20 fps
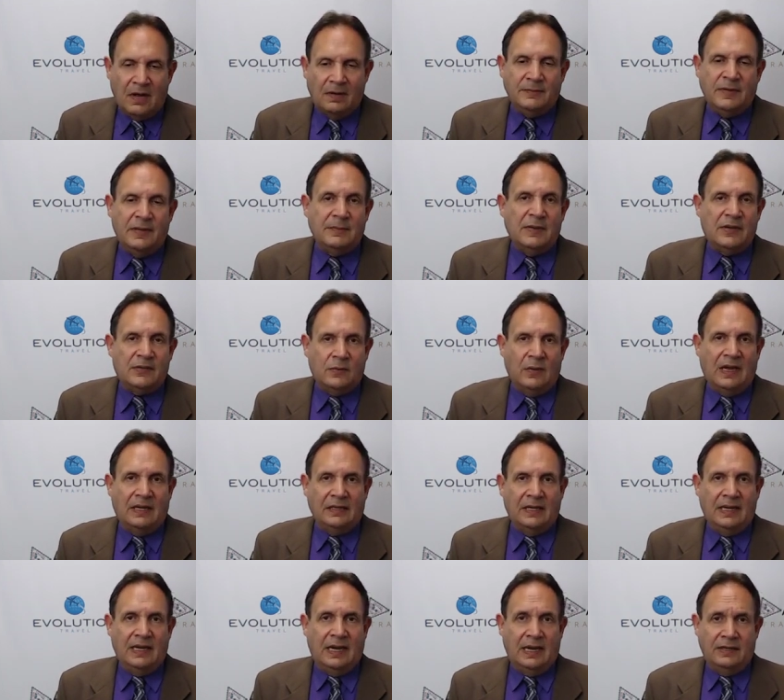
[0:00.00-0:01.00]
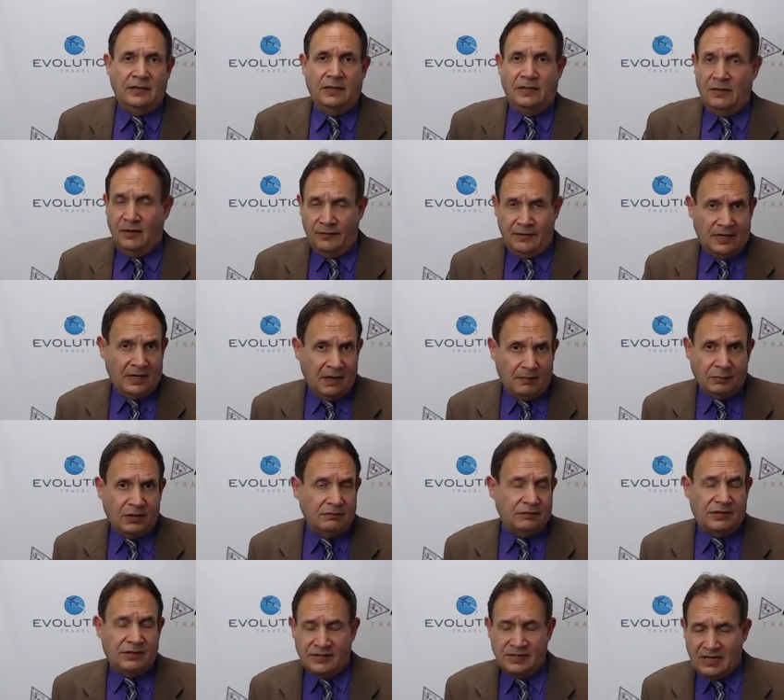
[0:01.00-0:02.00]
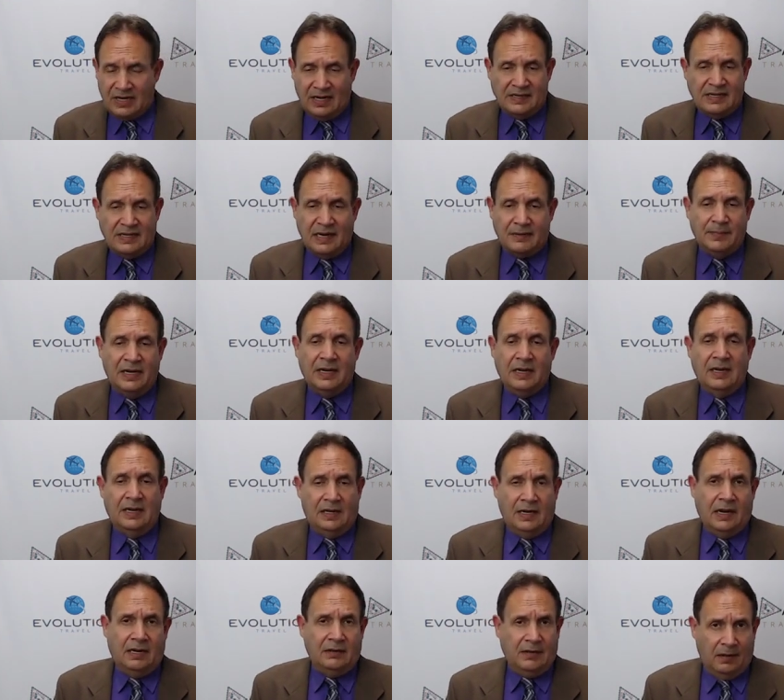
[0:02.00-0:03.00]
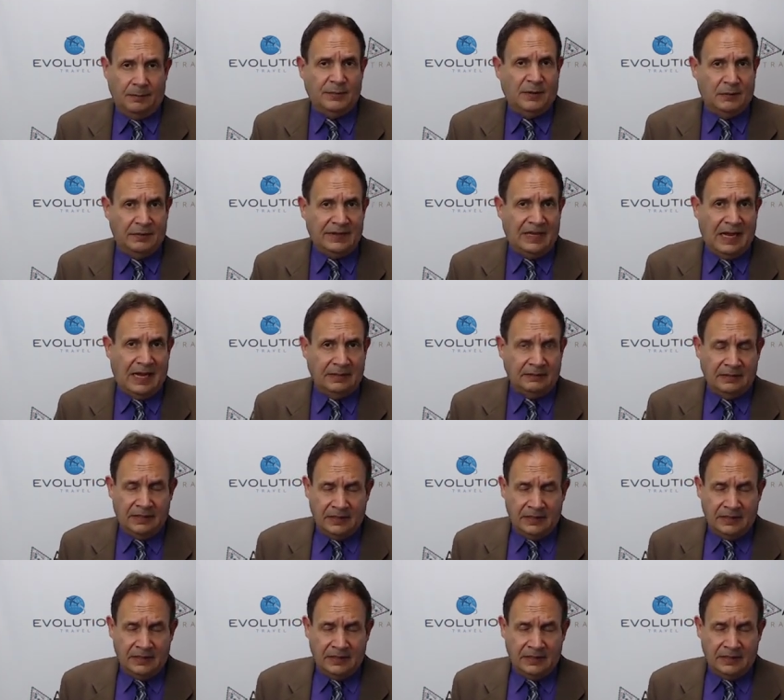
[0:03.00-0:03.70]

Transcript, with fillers: me, Miss Watley, and you know the number. Just contact me, and, and I'll help you with that